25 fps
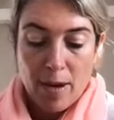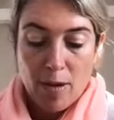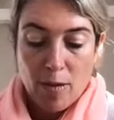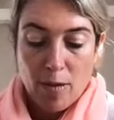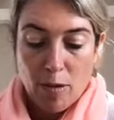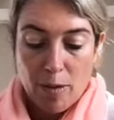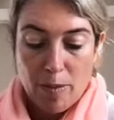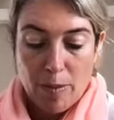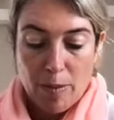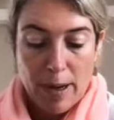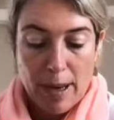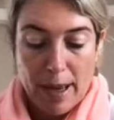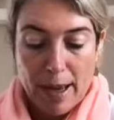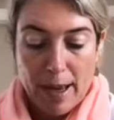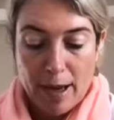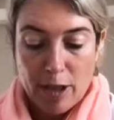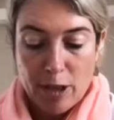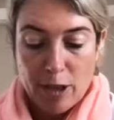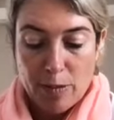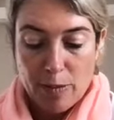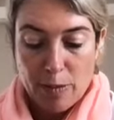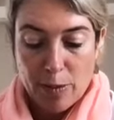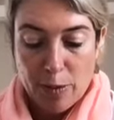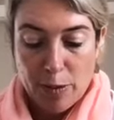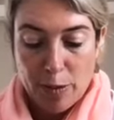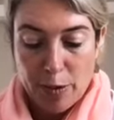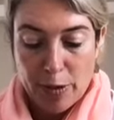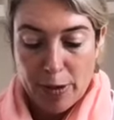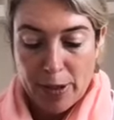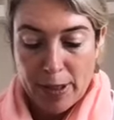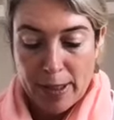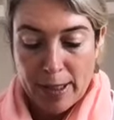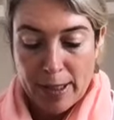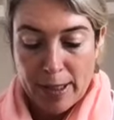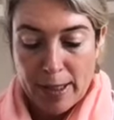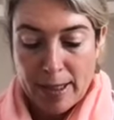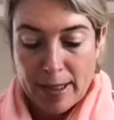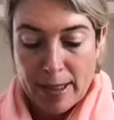Whiplash,
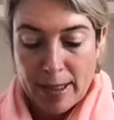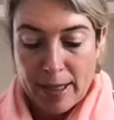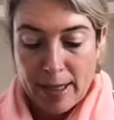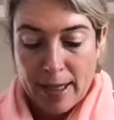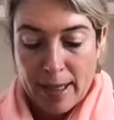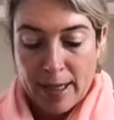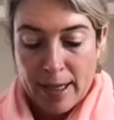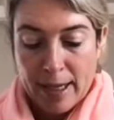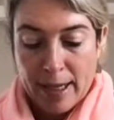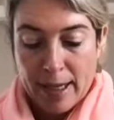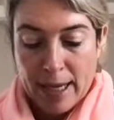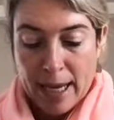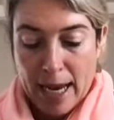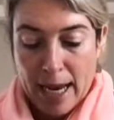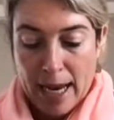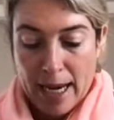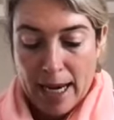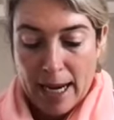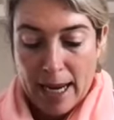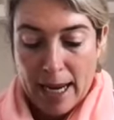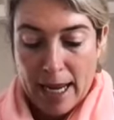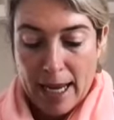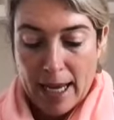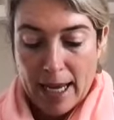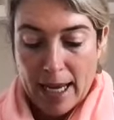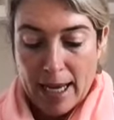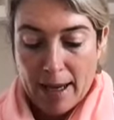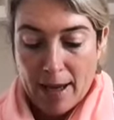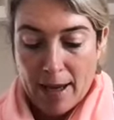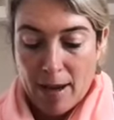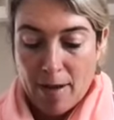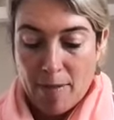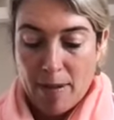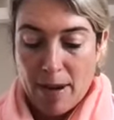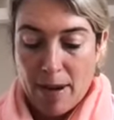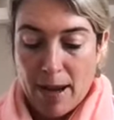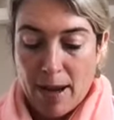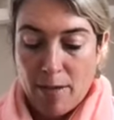bruises, headache,
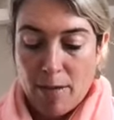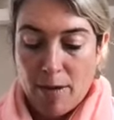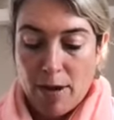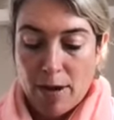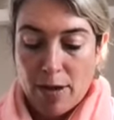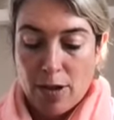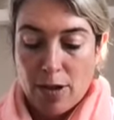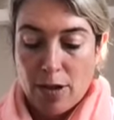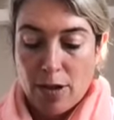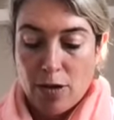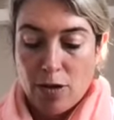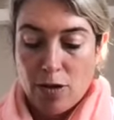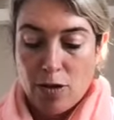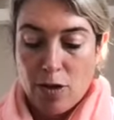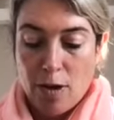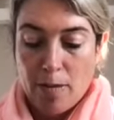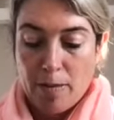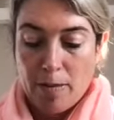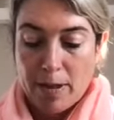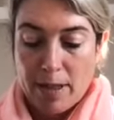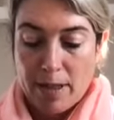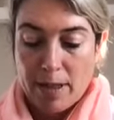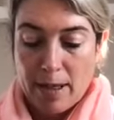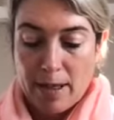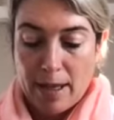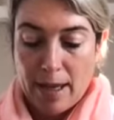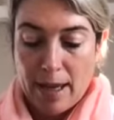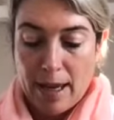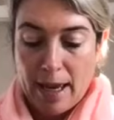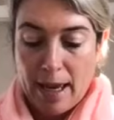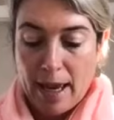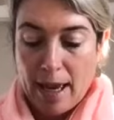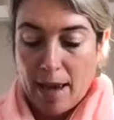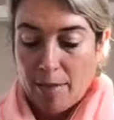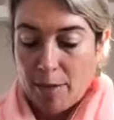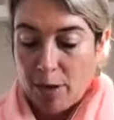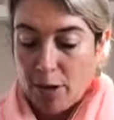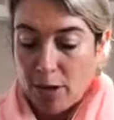apply 1 to 2 drops
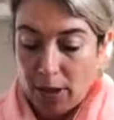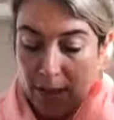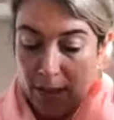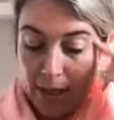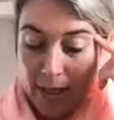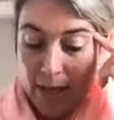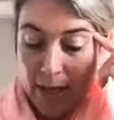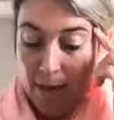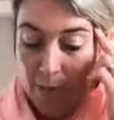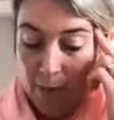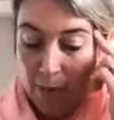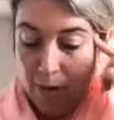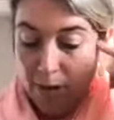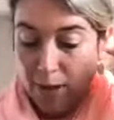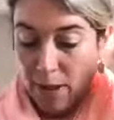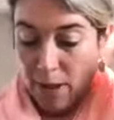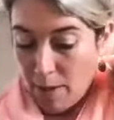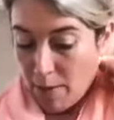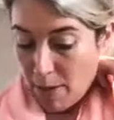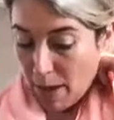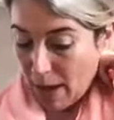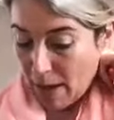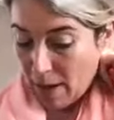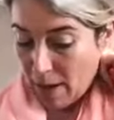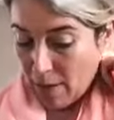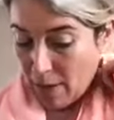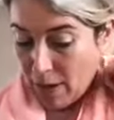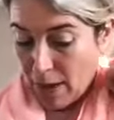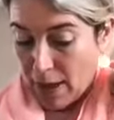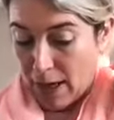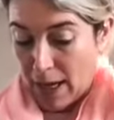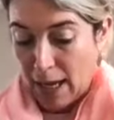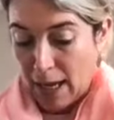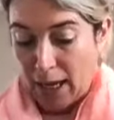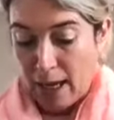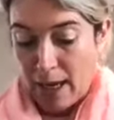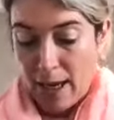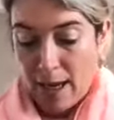to the temples and the back of the
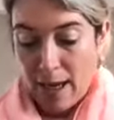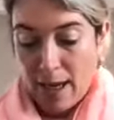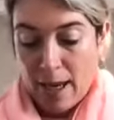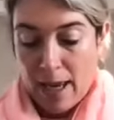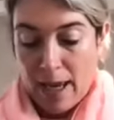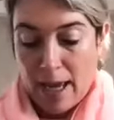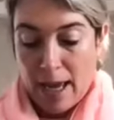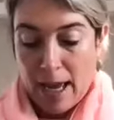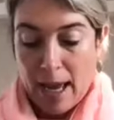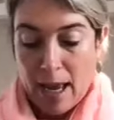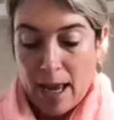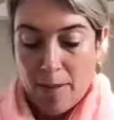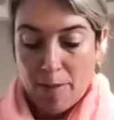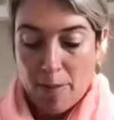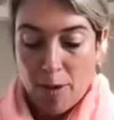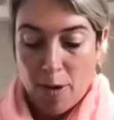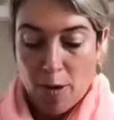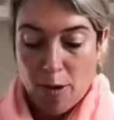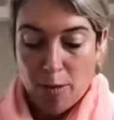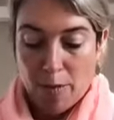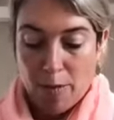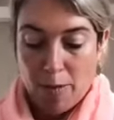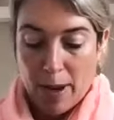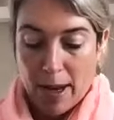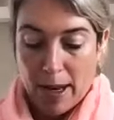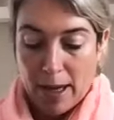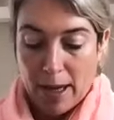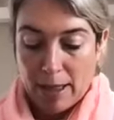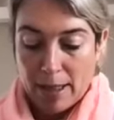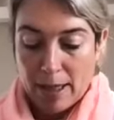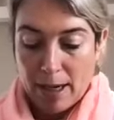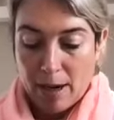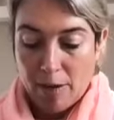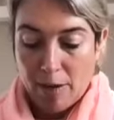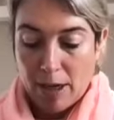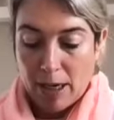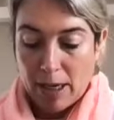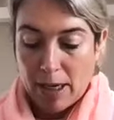neck. And bone pain,
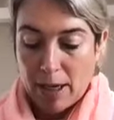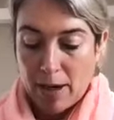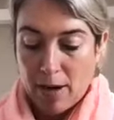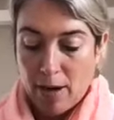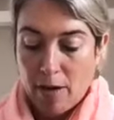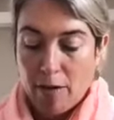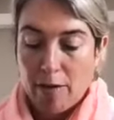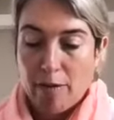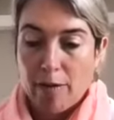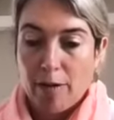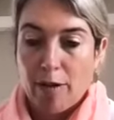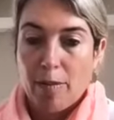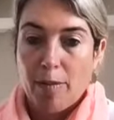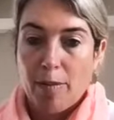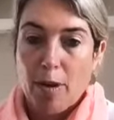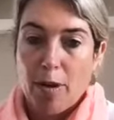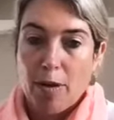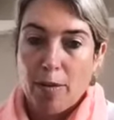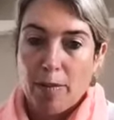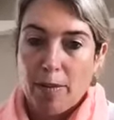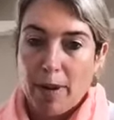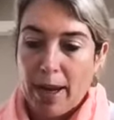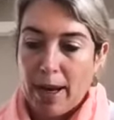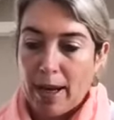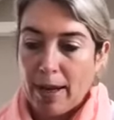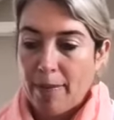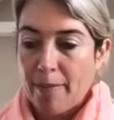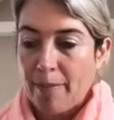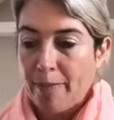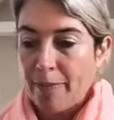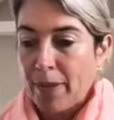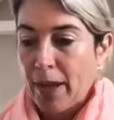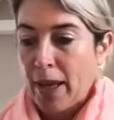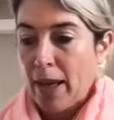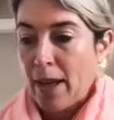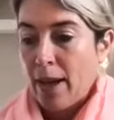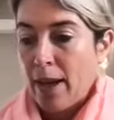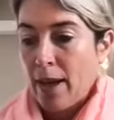directly over the bone pain.
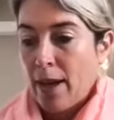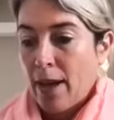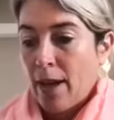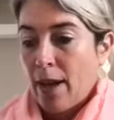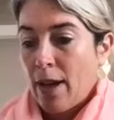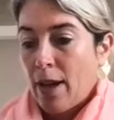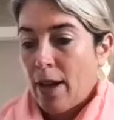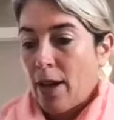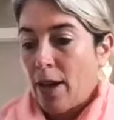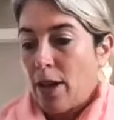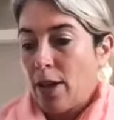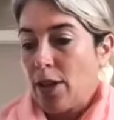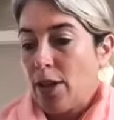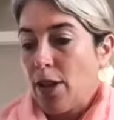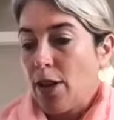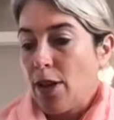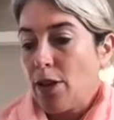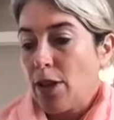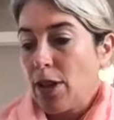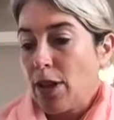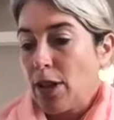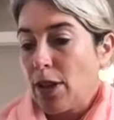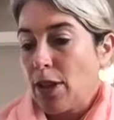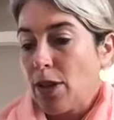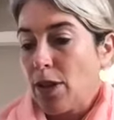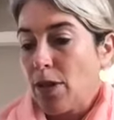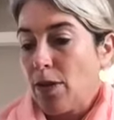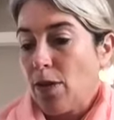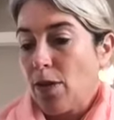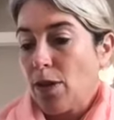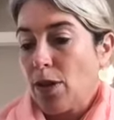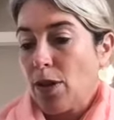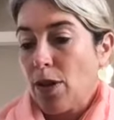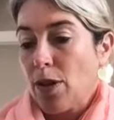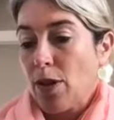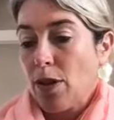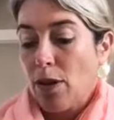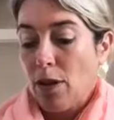So just to
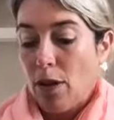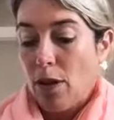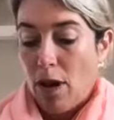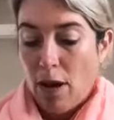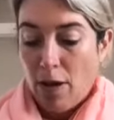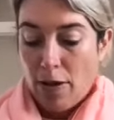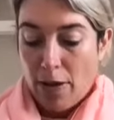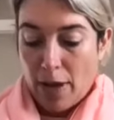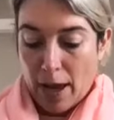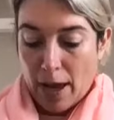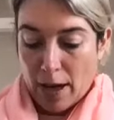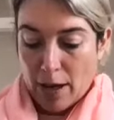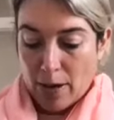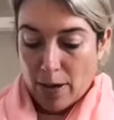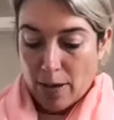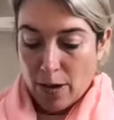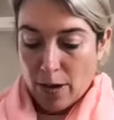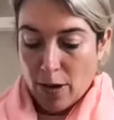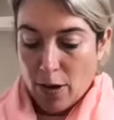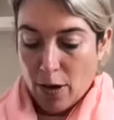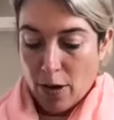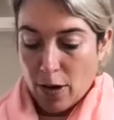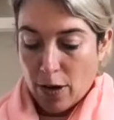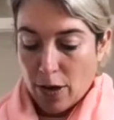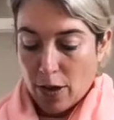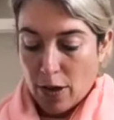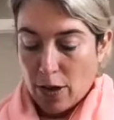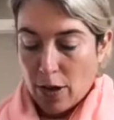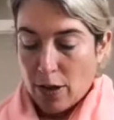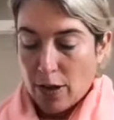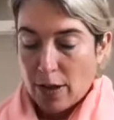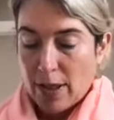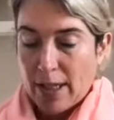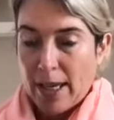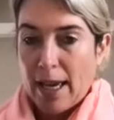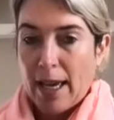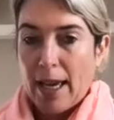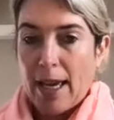also, on that note, to
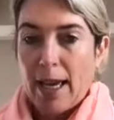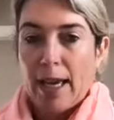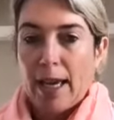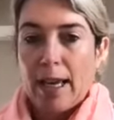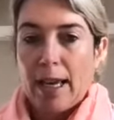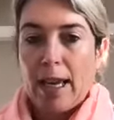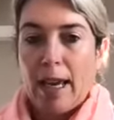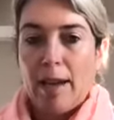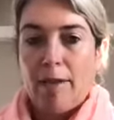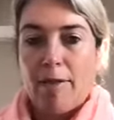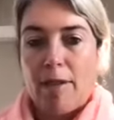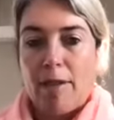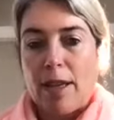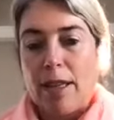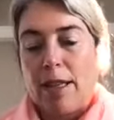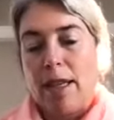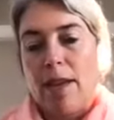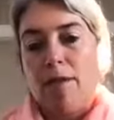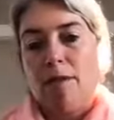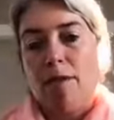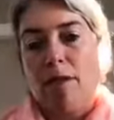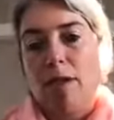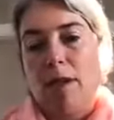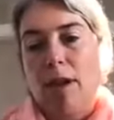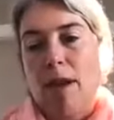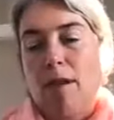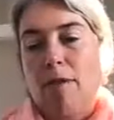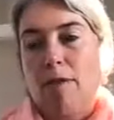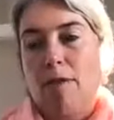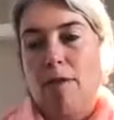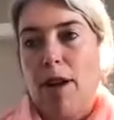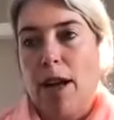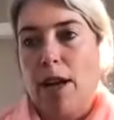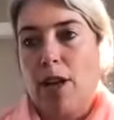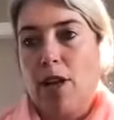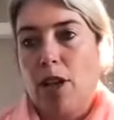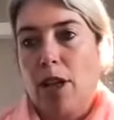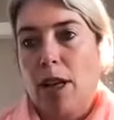say if there's a
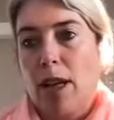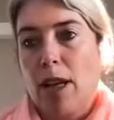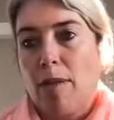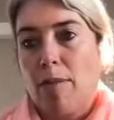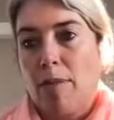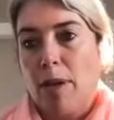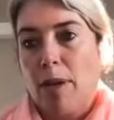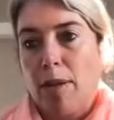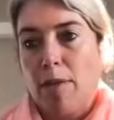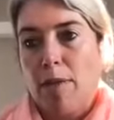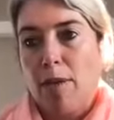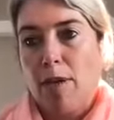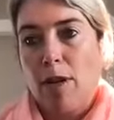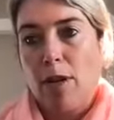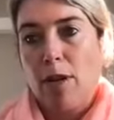fracture and people